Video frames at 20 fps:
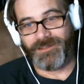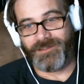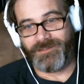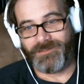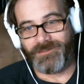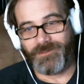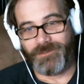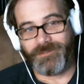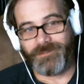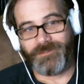
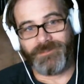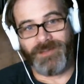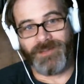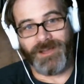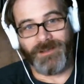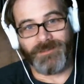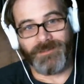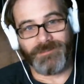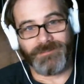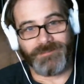So
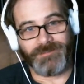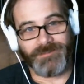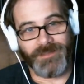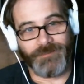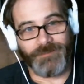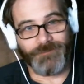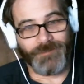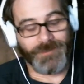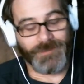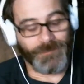that
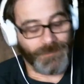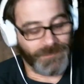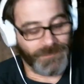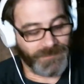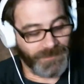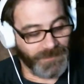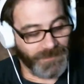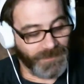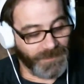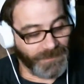definitely was a
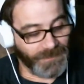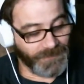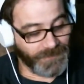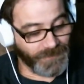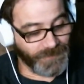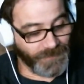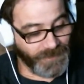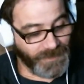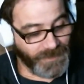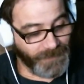long
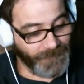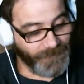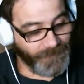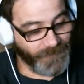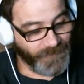stream.